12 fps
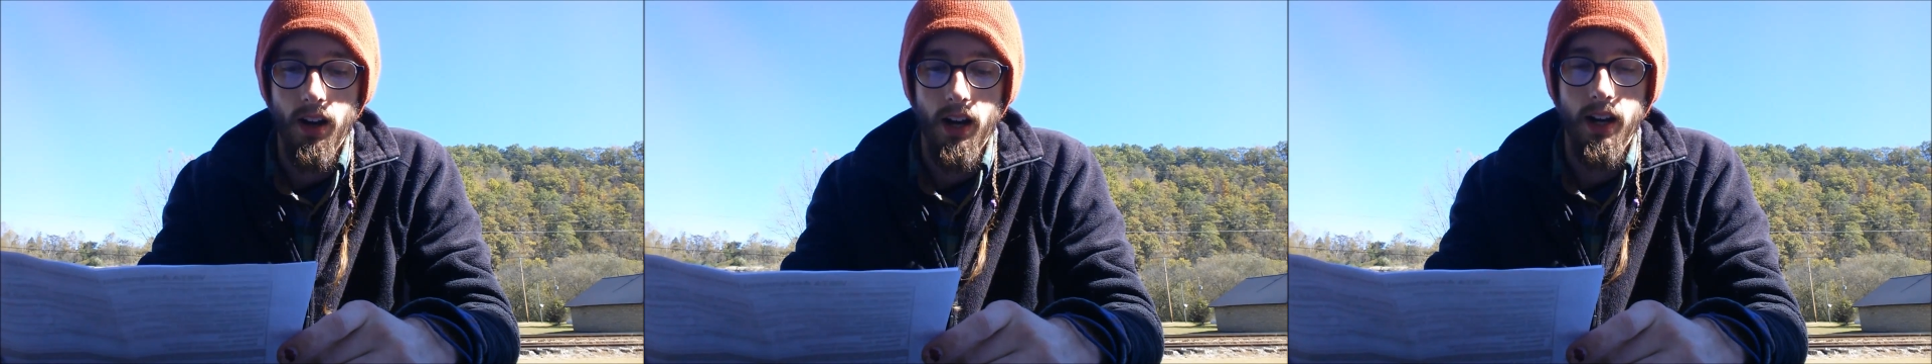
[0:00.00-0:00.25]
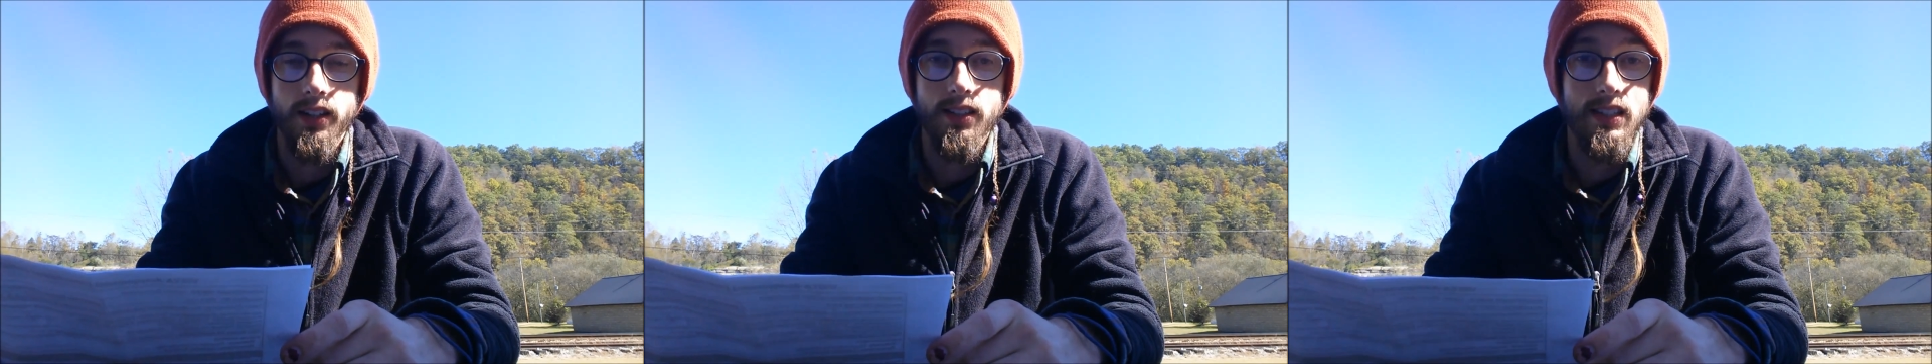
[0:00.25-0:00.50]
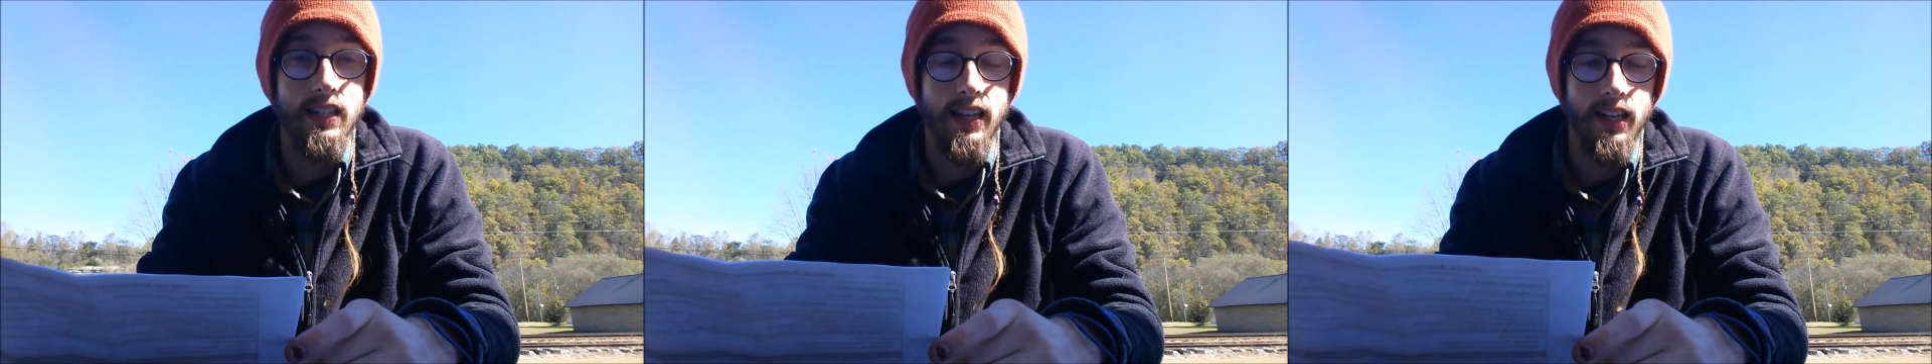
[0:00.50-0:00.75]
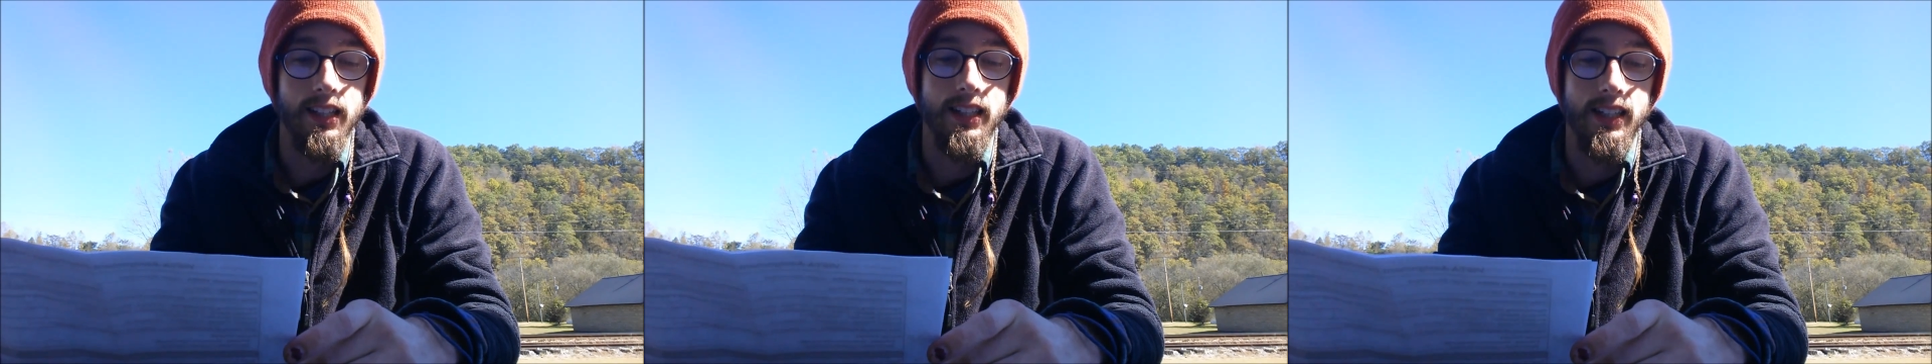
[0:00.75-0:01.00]

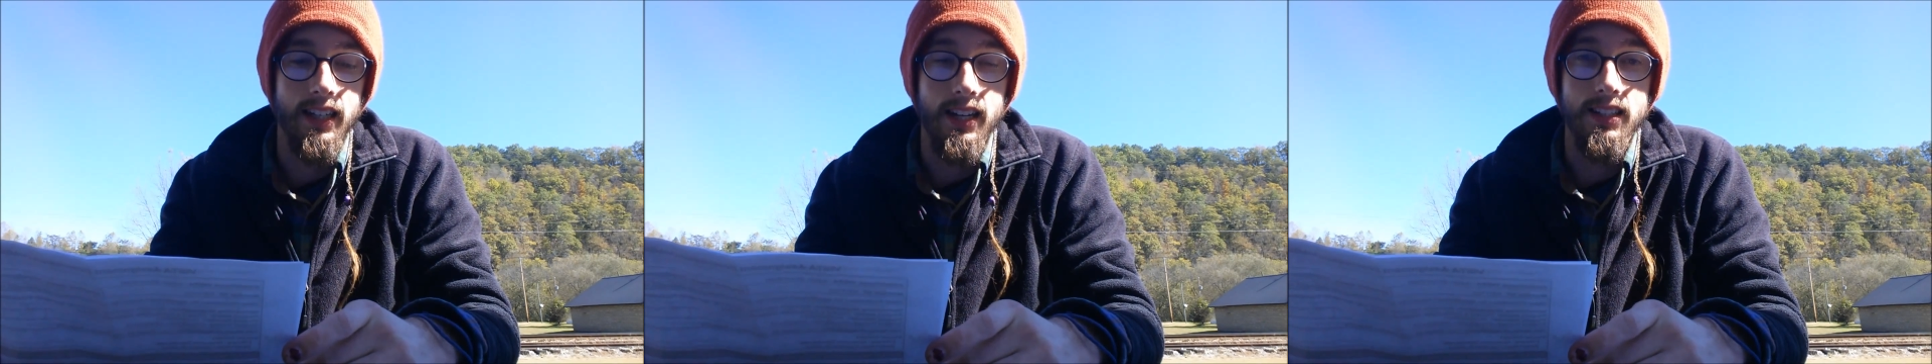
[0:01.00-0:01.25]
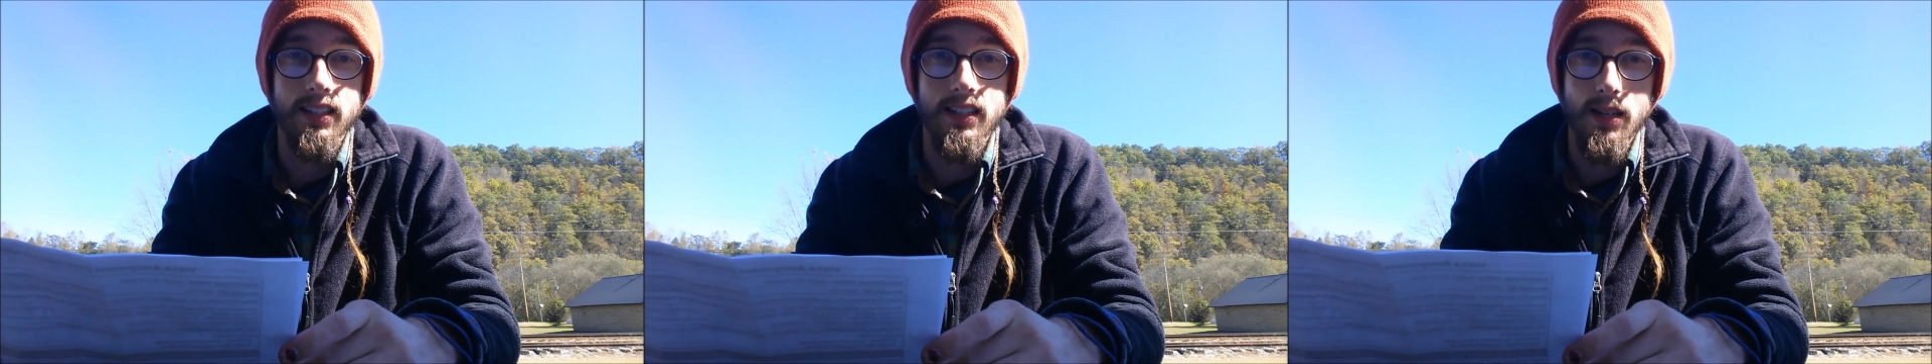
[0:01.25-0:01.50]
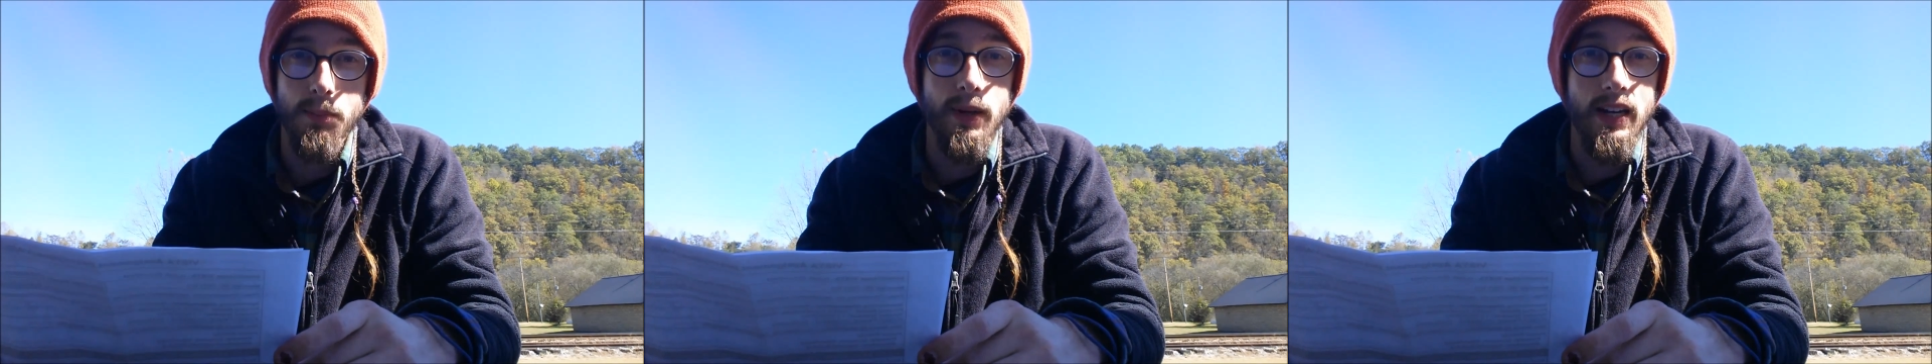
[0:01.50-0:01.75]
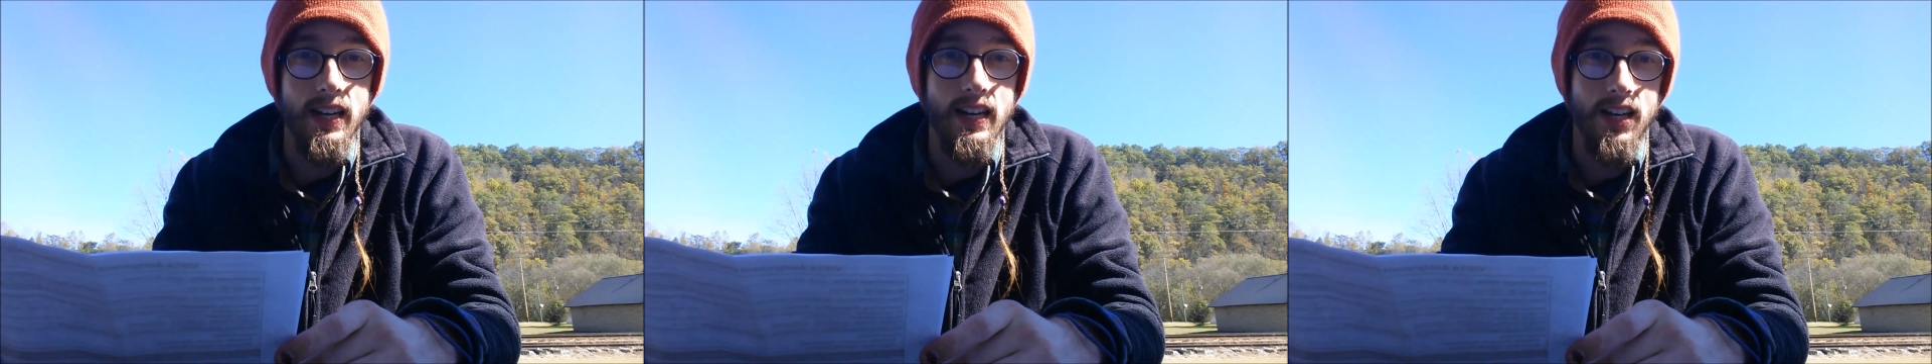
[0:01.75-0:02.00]
CLE and
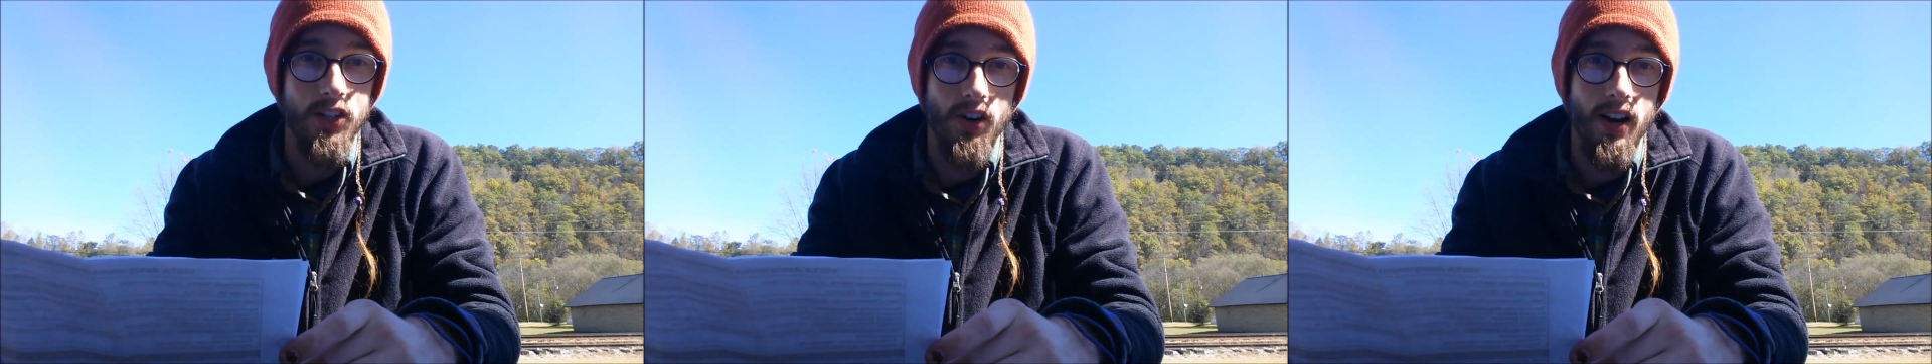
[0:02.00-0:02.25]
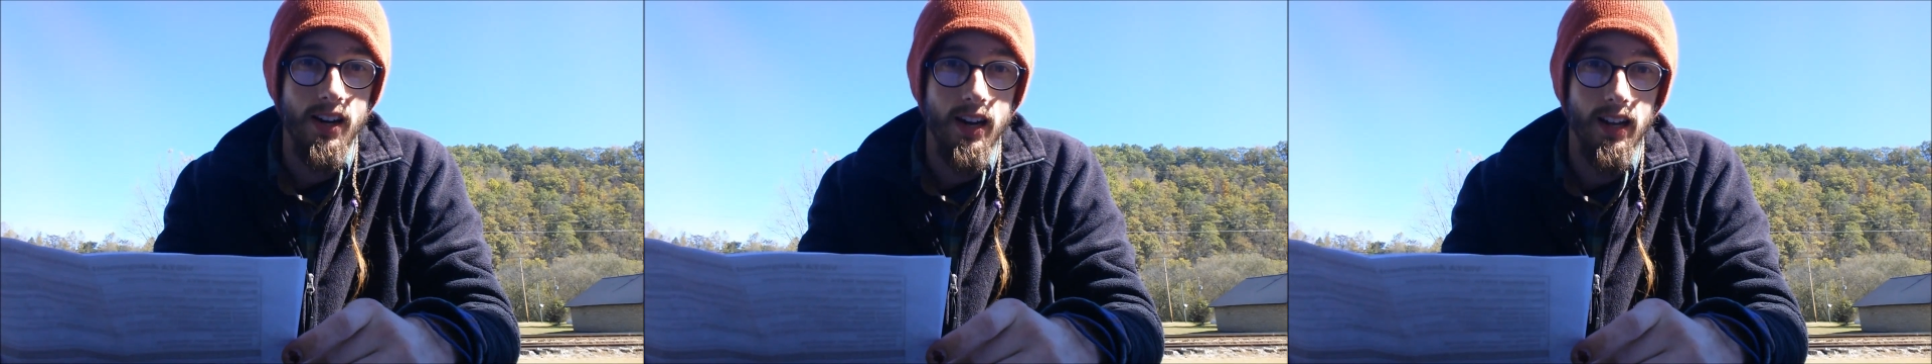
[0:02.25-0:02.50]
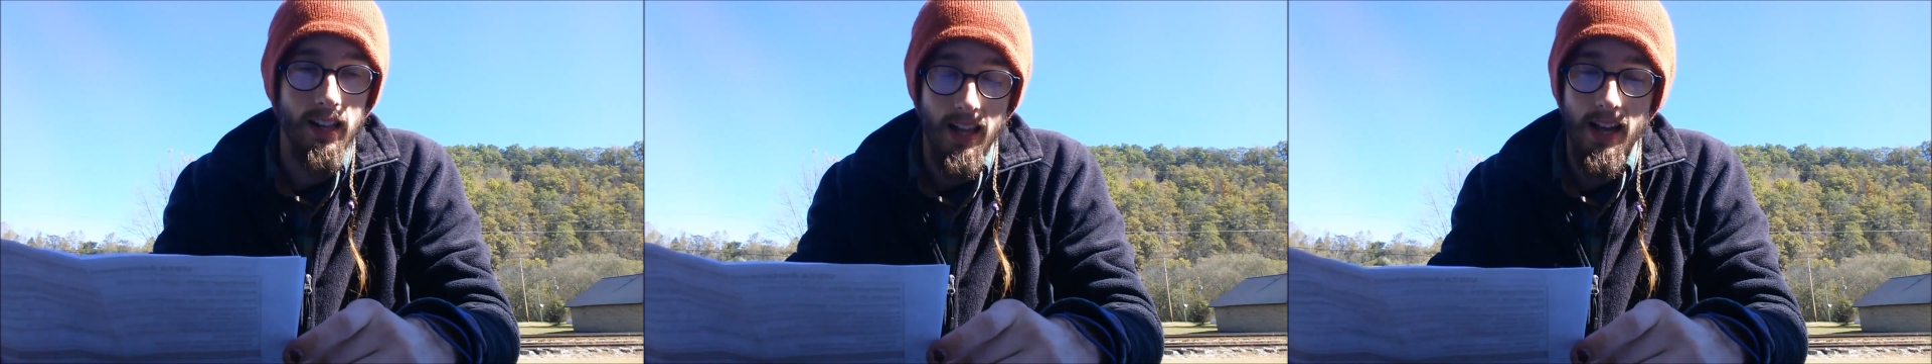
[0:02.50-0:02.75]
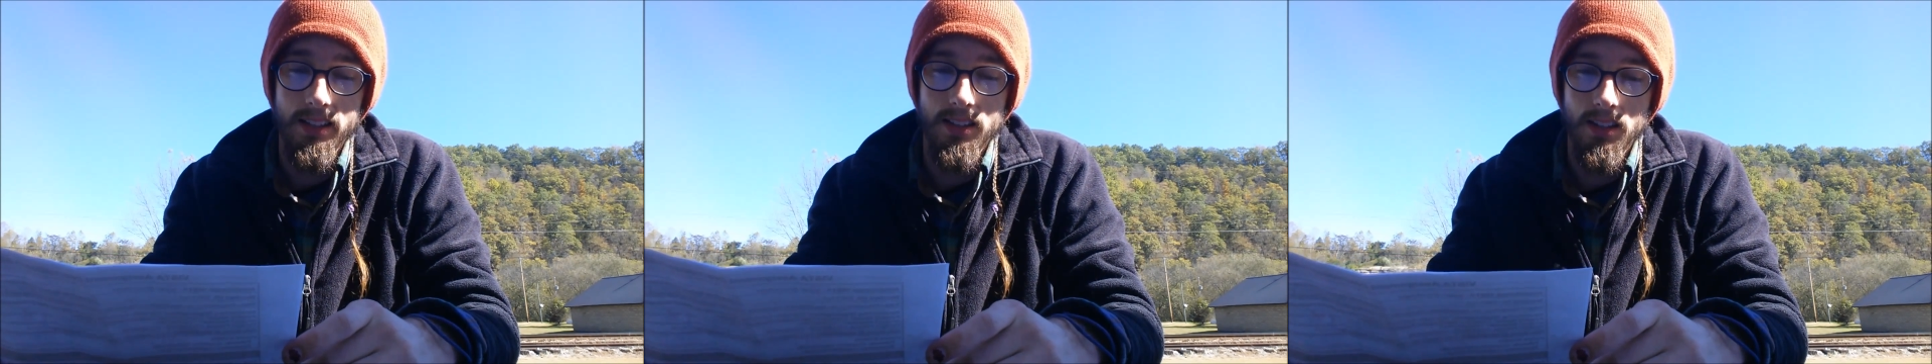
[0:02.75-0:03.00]
CPE training
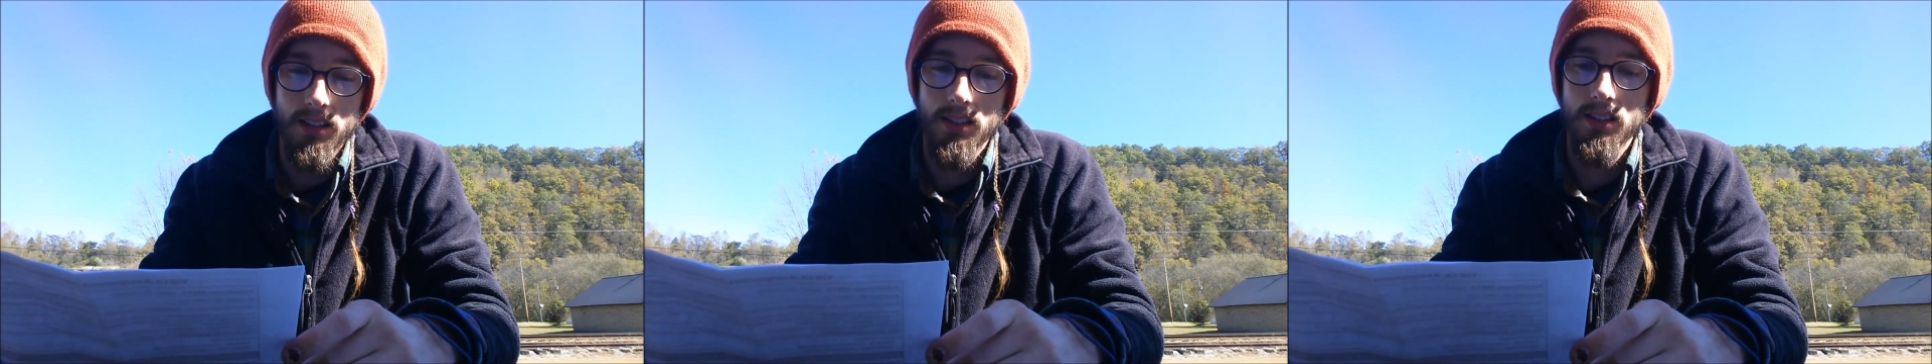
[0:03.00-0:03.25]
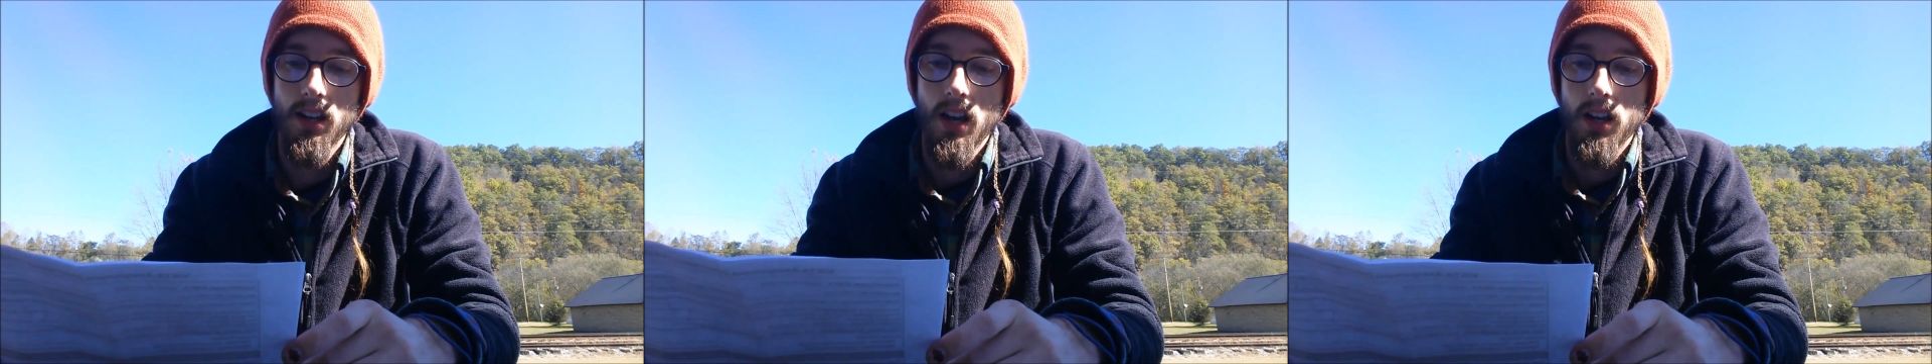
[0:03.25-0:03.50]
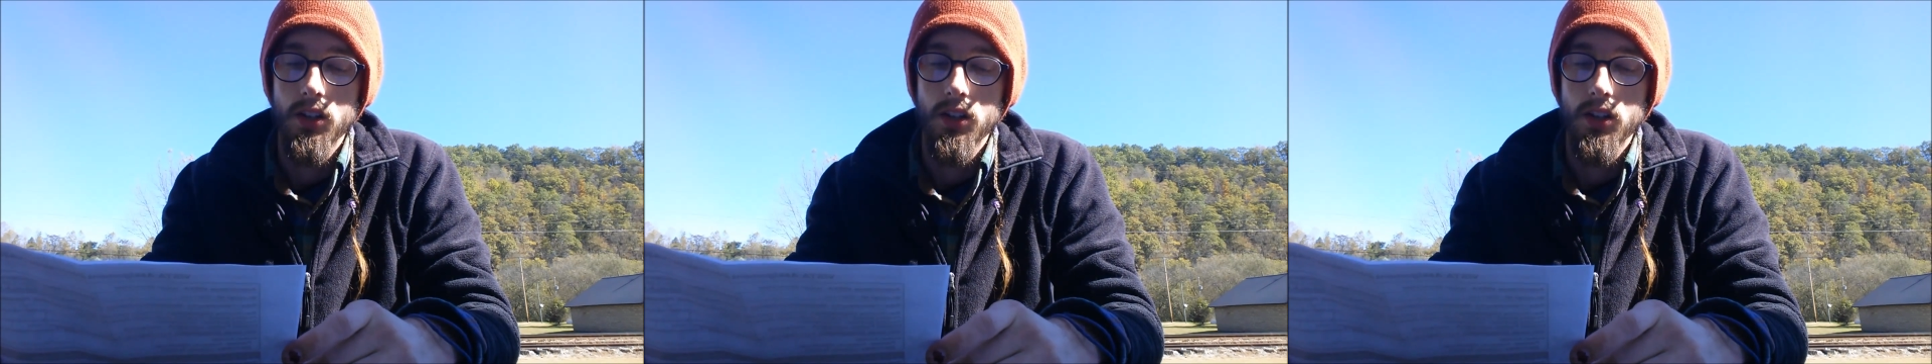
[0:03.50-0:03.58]
classes